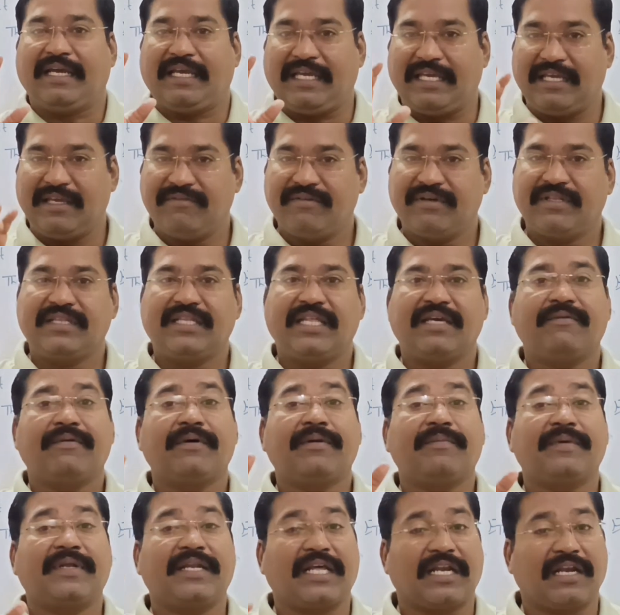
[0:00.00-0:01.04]
even they
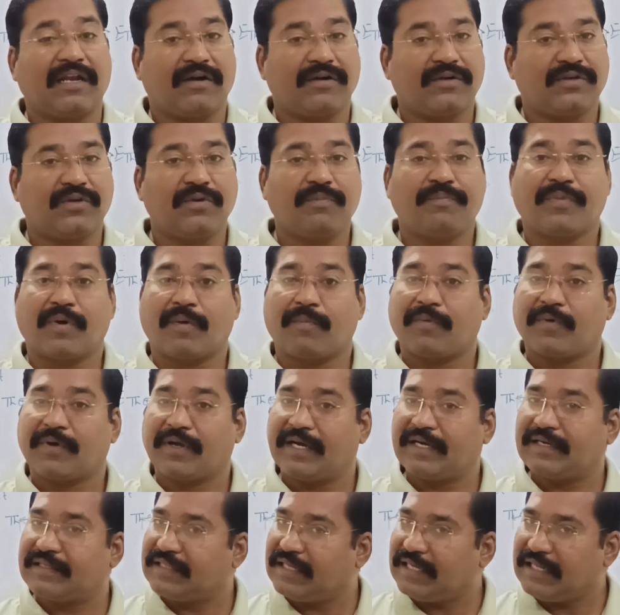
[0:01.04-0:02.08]
were being allowed to
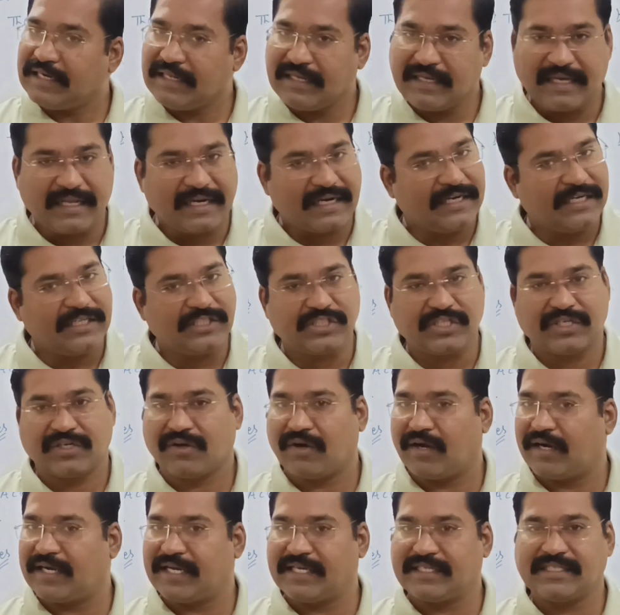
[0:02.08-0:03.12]
propagate their religion
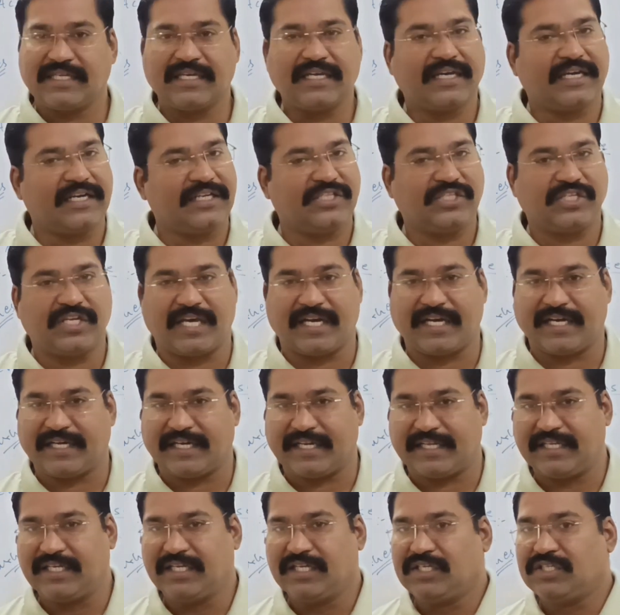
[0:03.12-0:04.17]
called as
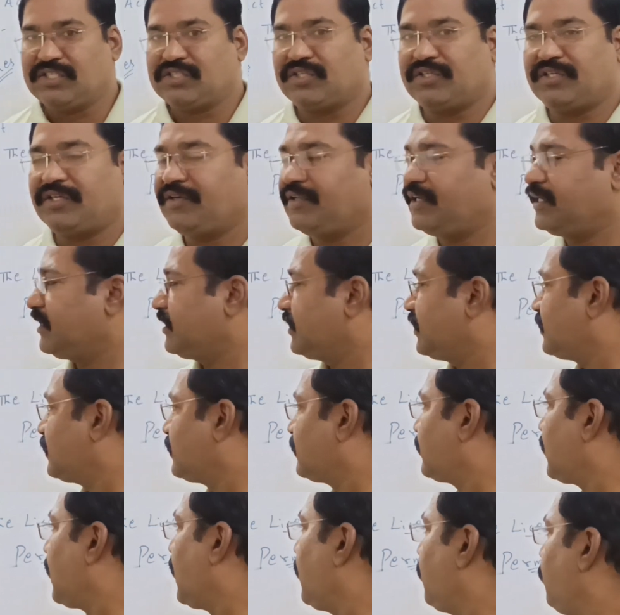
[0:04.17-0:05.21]
Christianity. So during
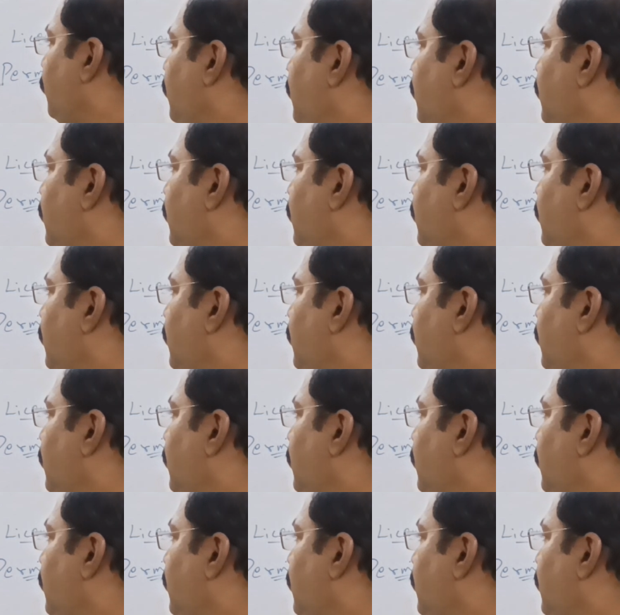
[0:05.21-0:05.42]
this time,